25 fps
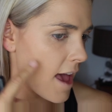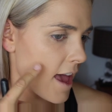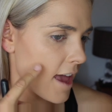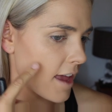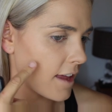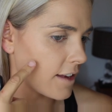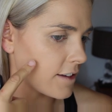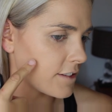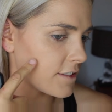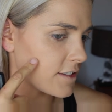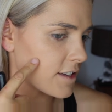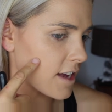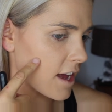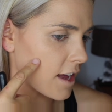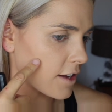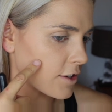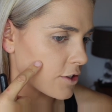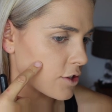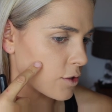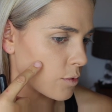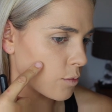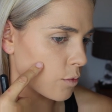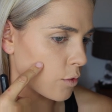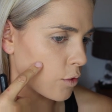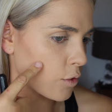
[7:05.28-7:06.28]
and down
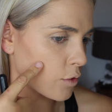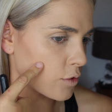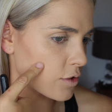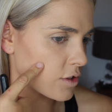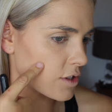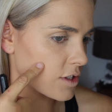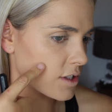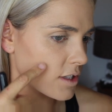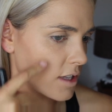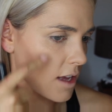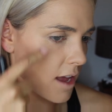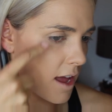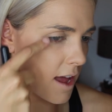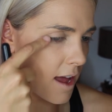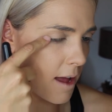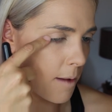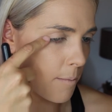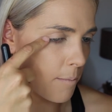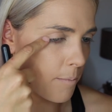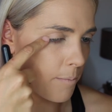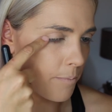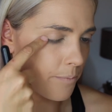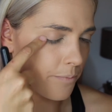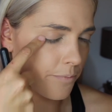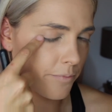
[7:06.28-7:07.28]
towards,
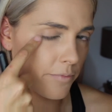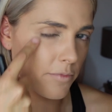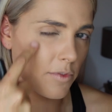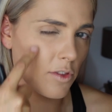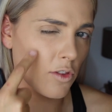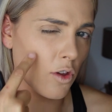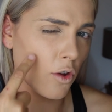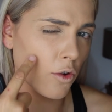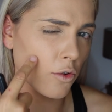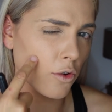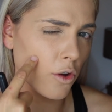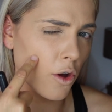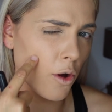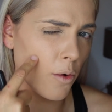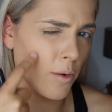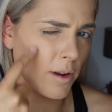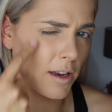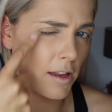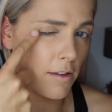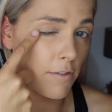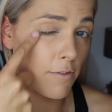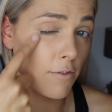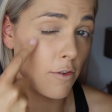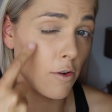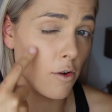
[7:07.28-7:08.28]
don't go
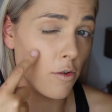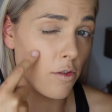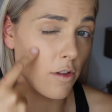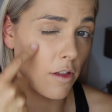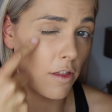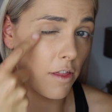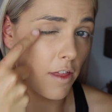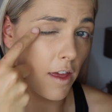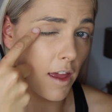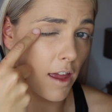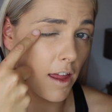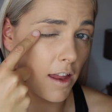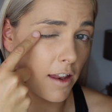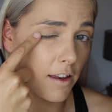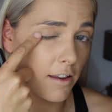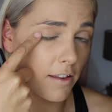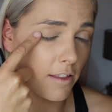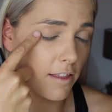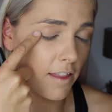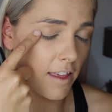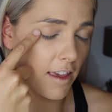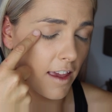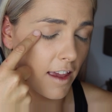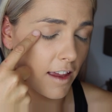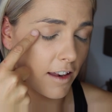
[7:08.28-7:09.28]
any further
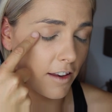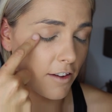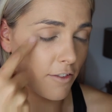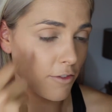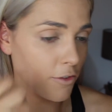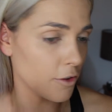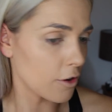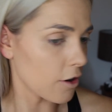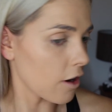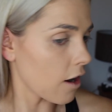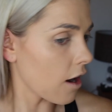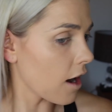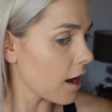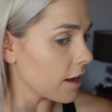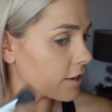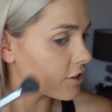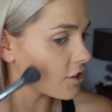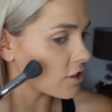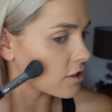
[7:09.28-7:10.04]
than the end of your eye,